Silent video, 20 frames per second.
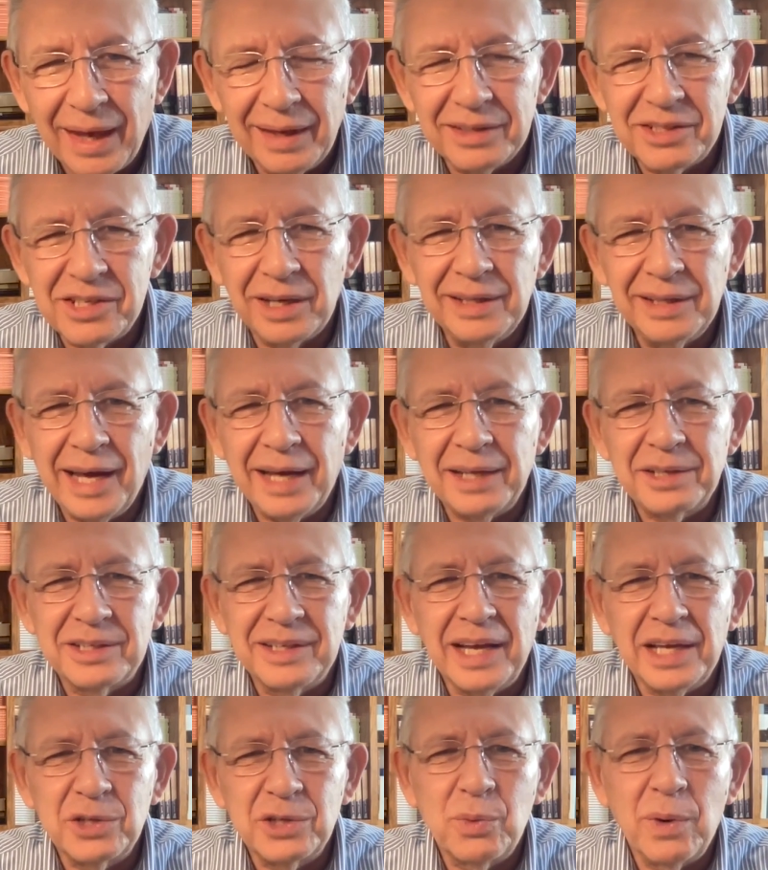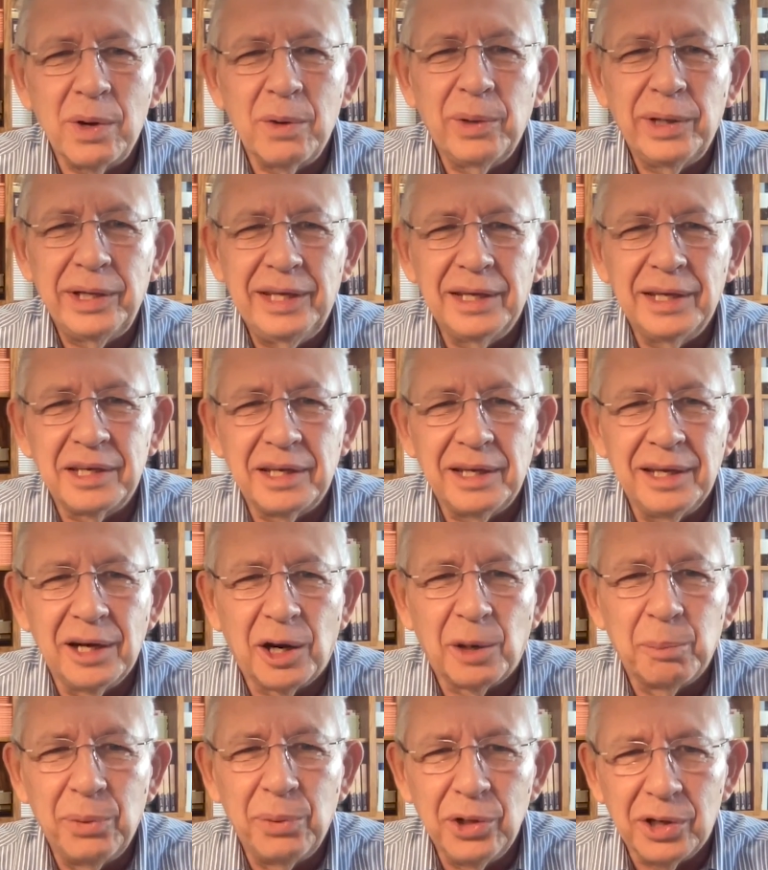See, that's where we get in
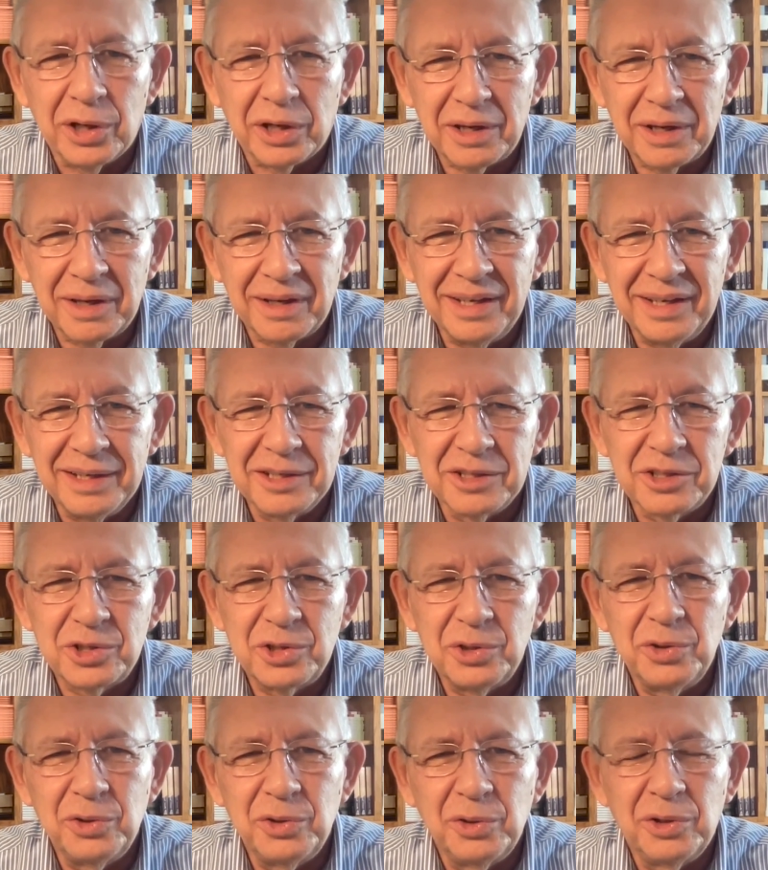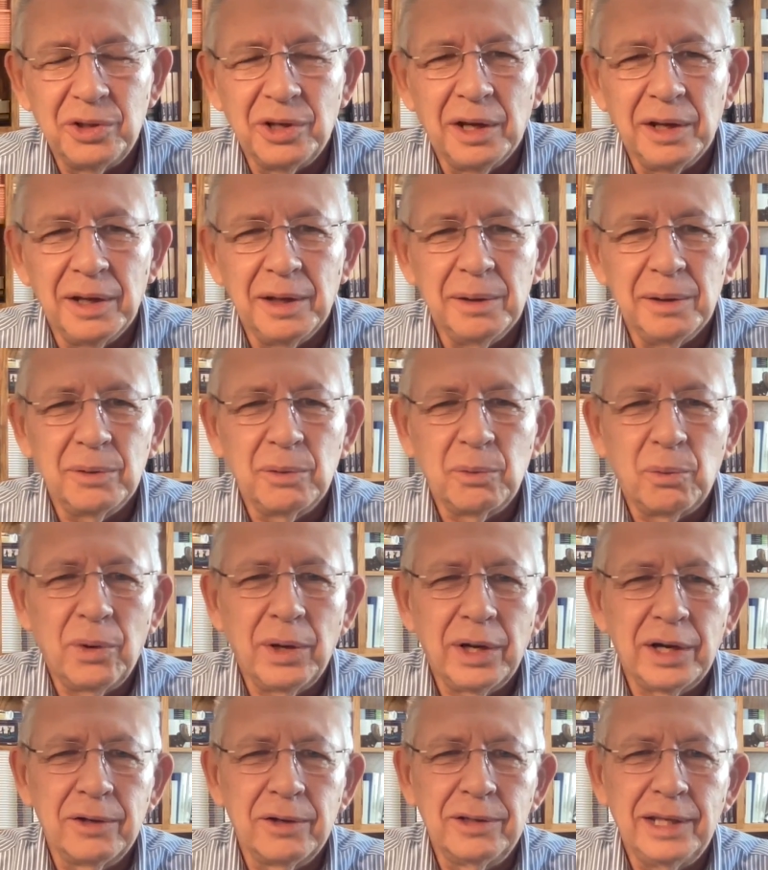our book, is to
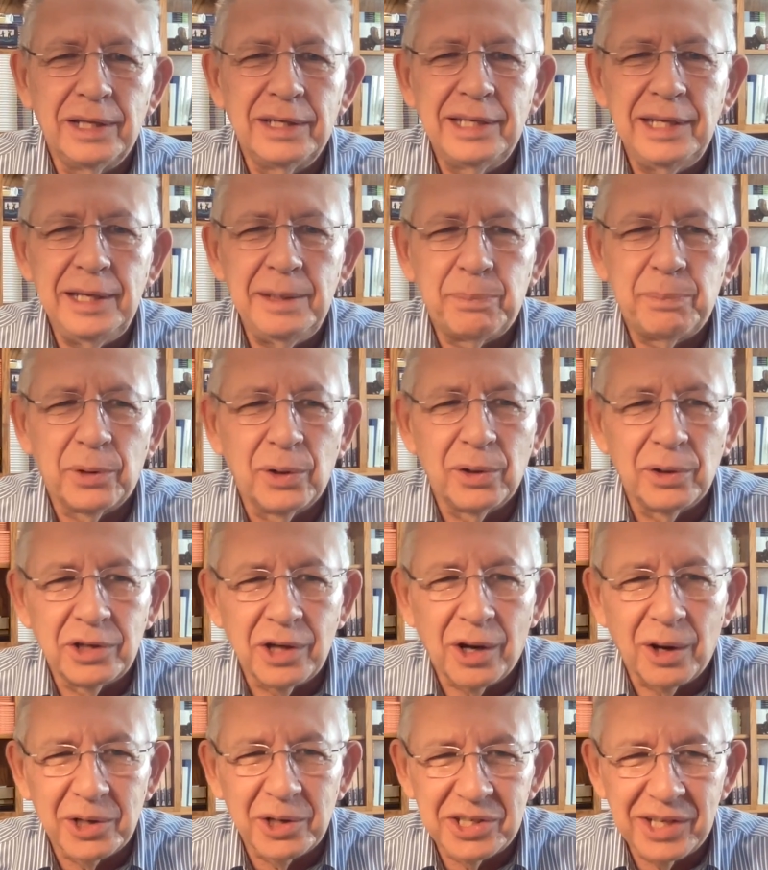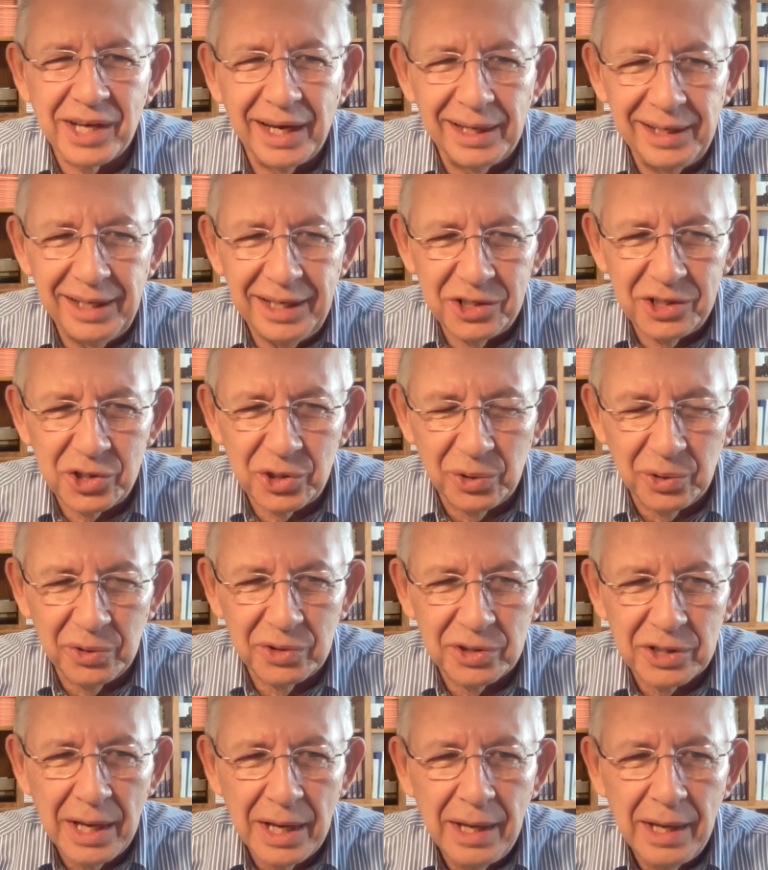what are the deeper dark side issues.